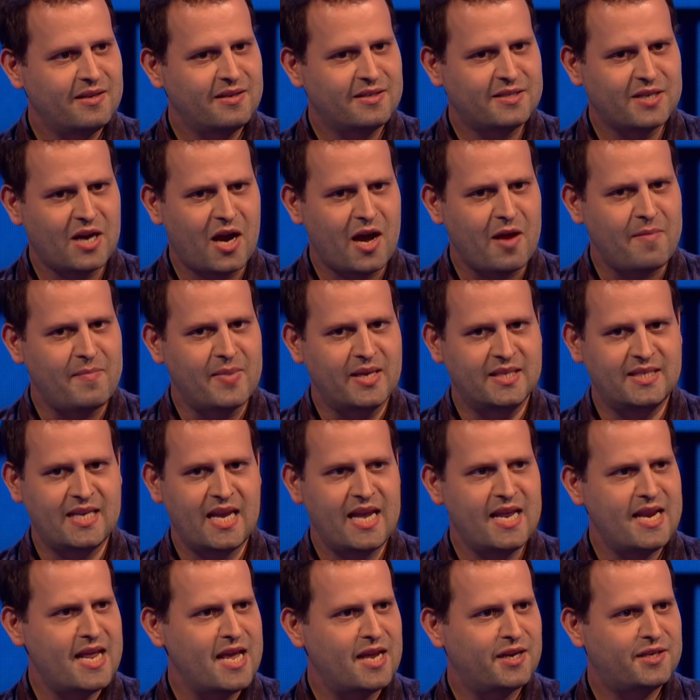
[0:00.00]
time is
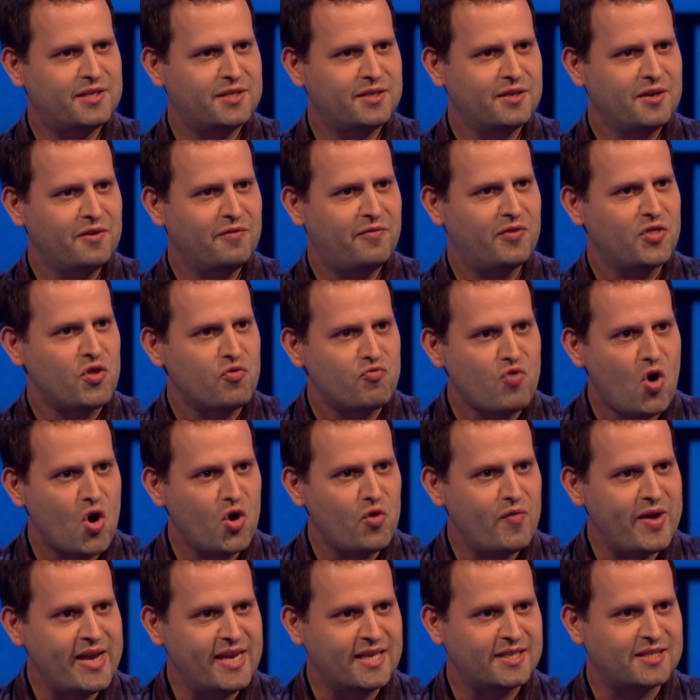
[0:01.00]
in it for the
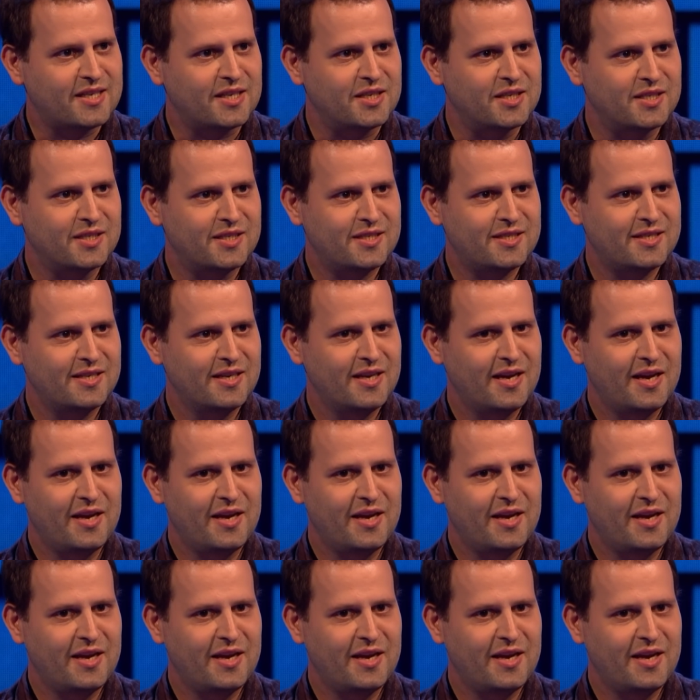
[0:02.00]
wrong reasons. Yeah.